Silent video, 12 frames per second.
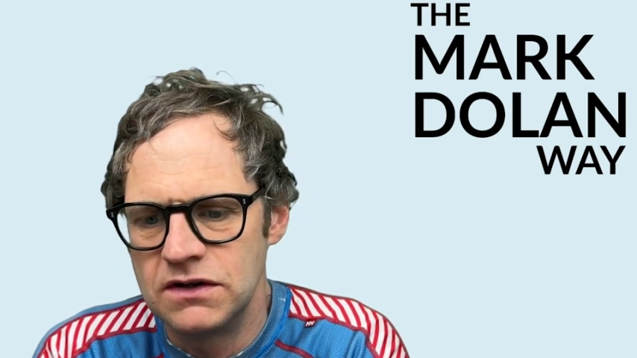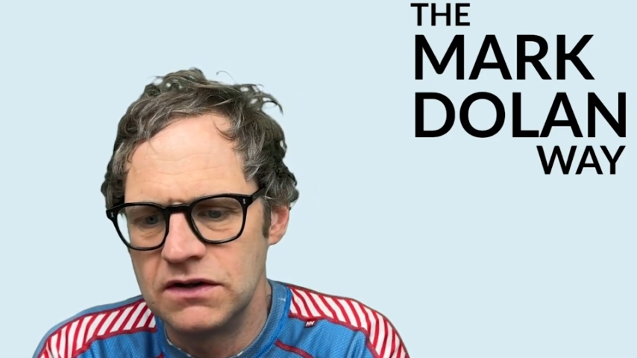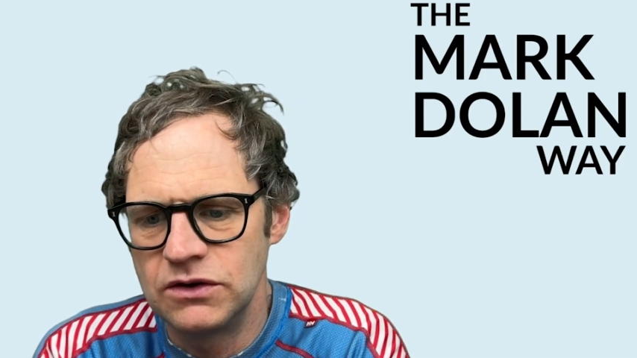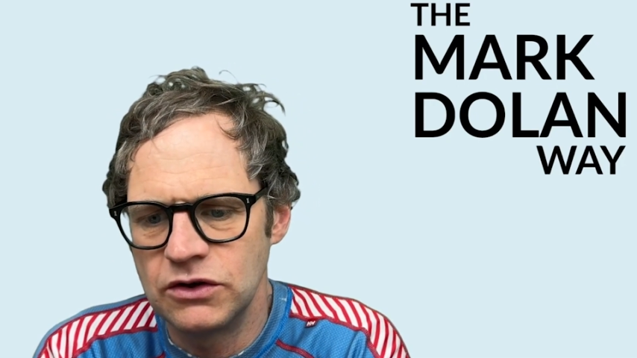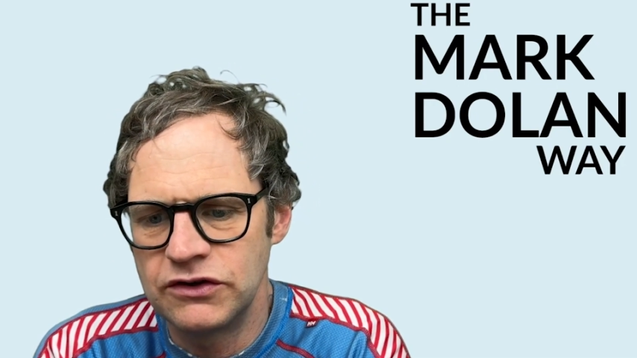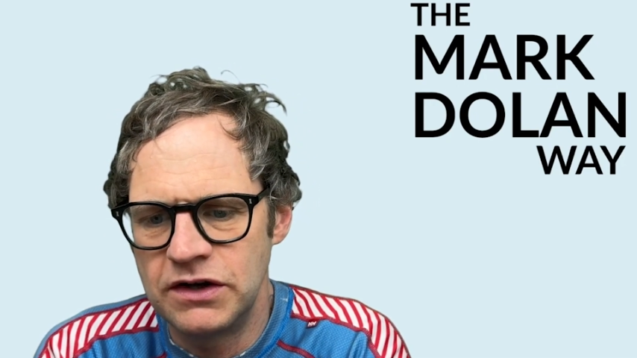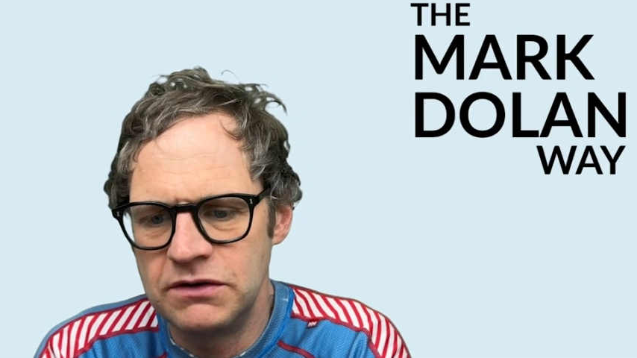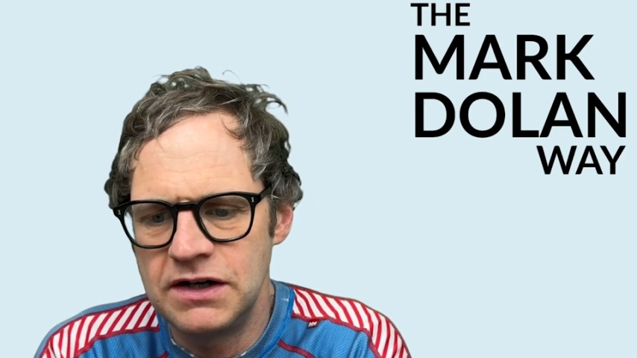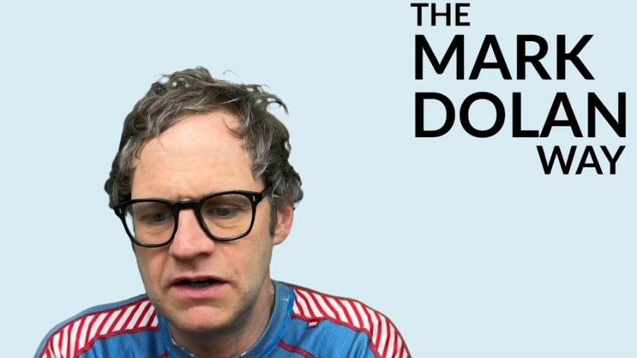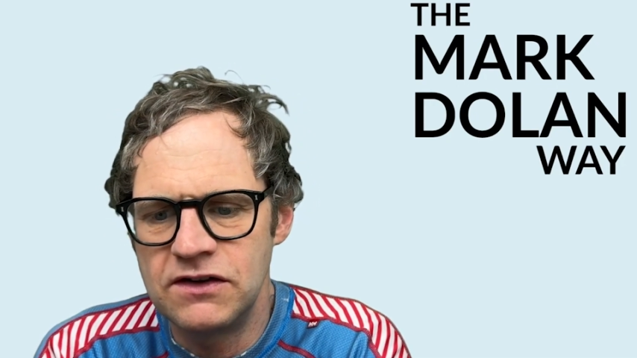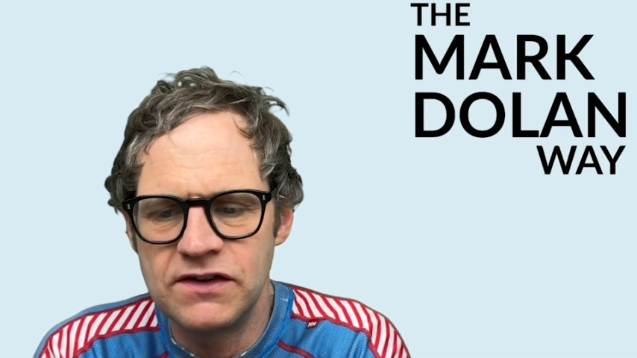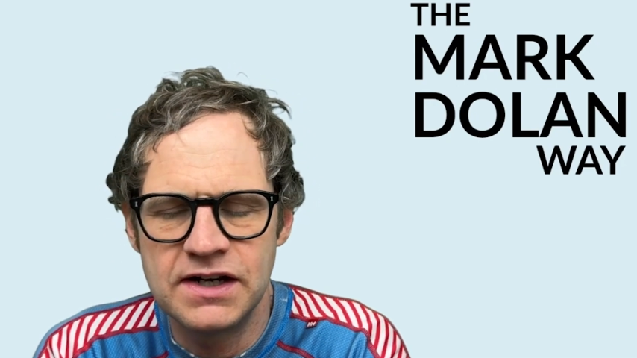not only
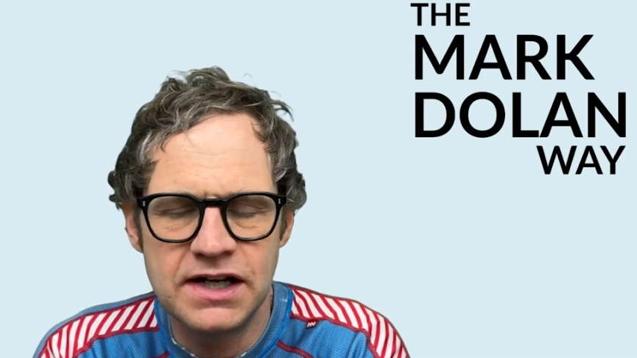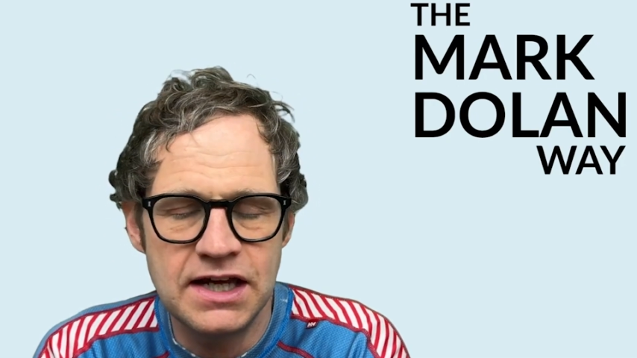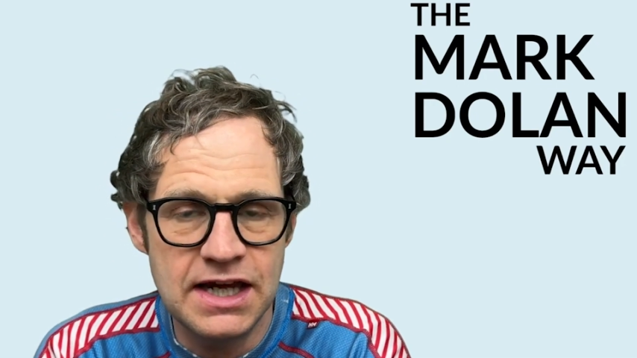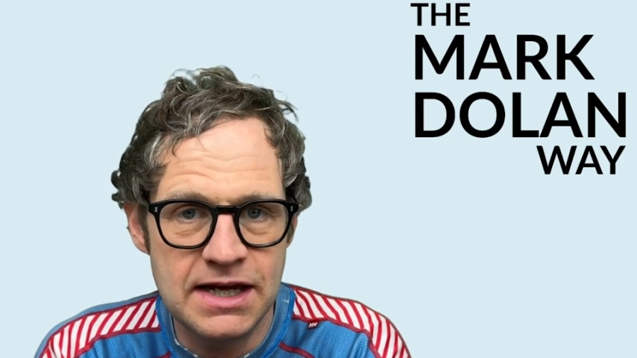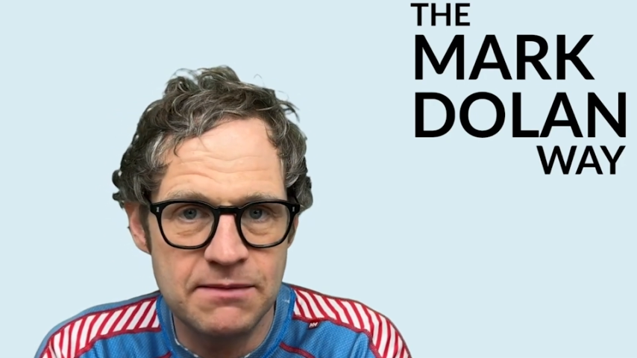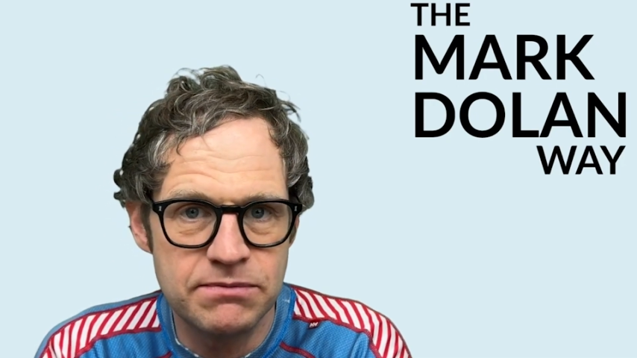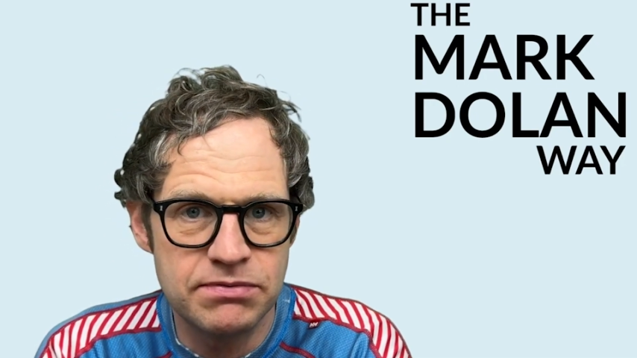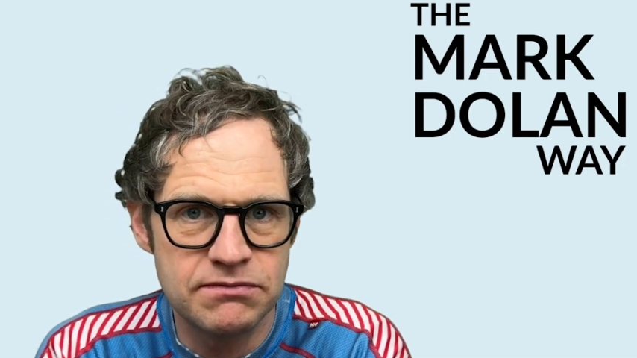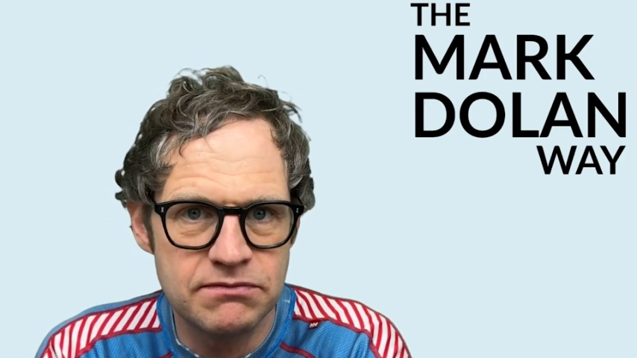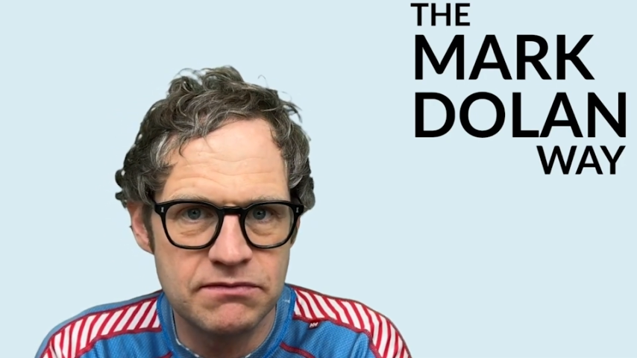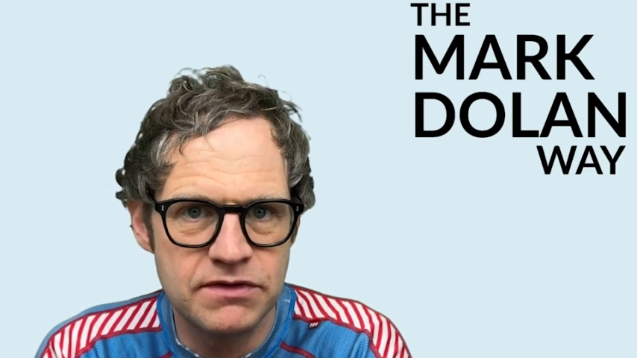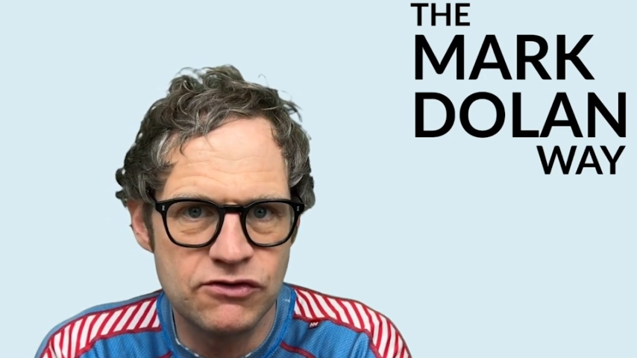does it keep
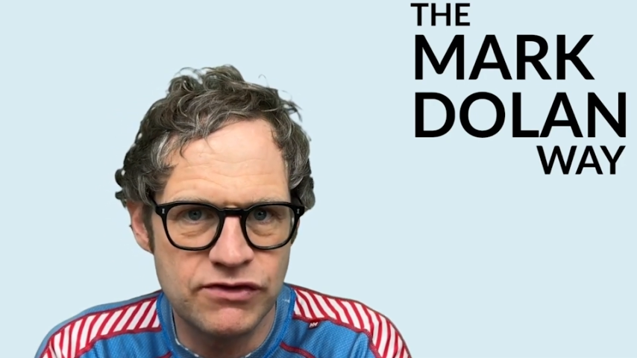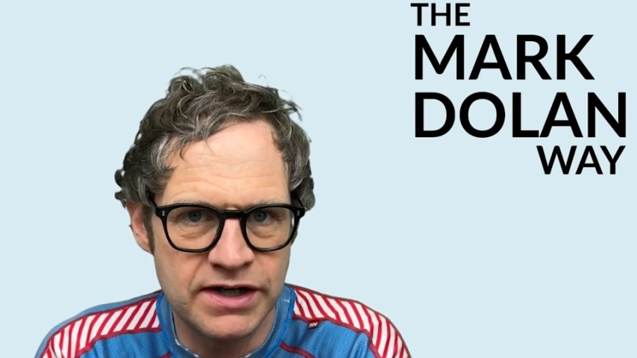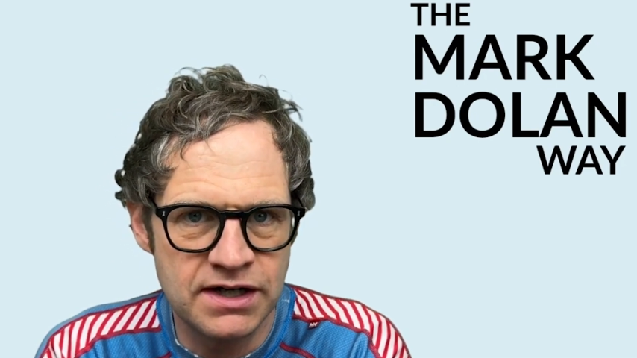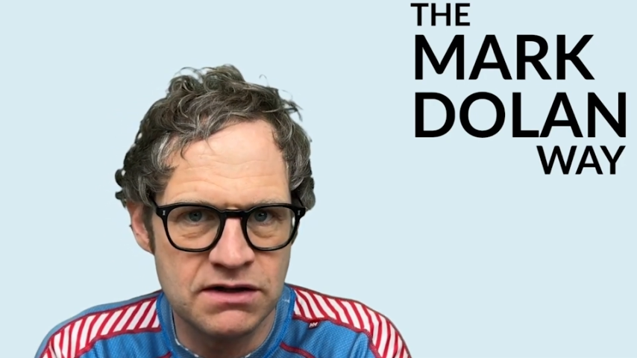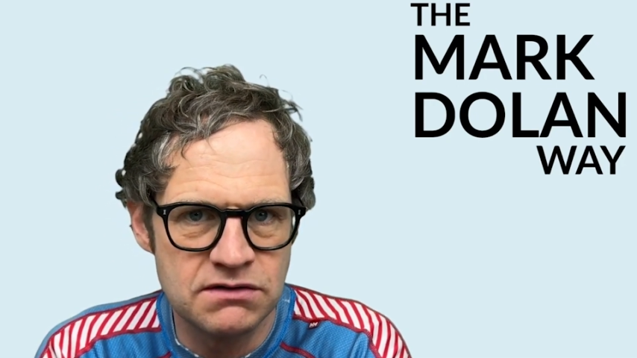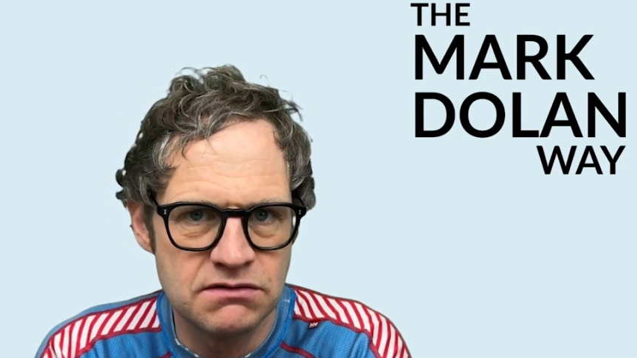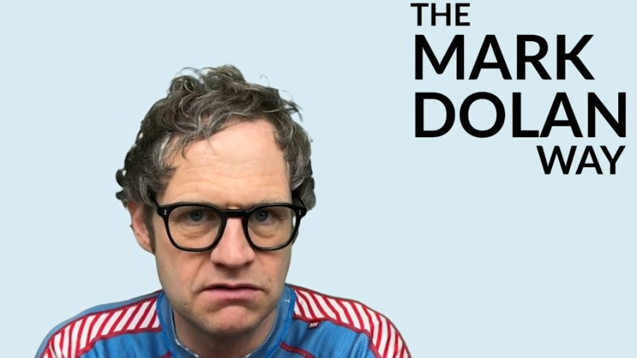the drink